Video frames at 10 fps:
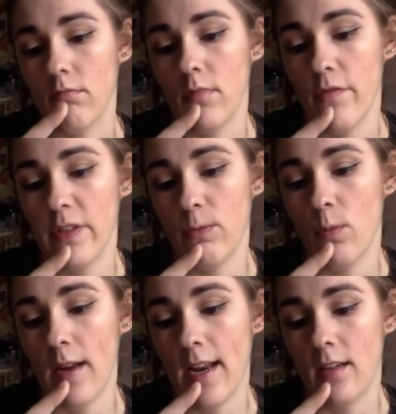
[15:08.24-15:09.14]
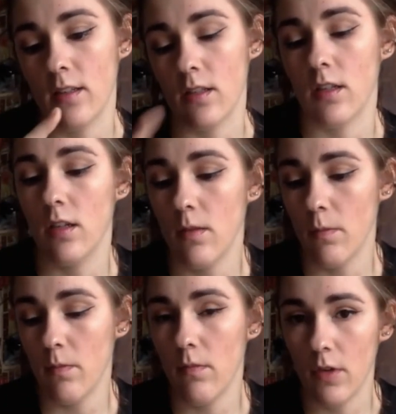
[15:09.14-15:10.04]
Invisible Blend
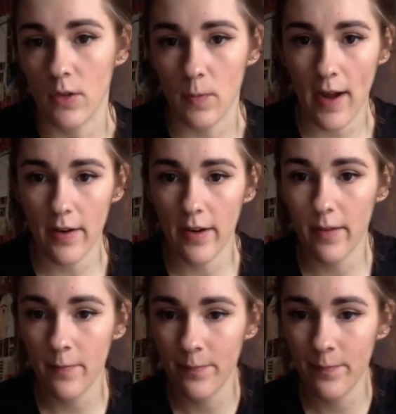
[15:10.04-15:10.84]
loose powder.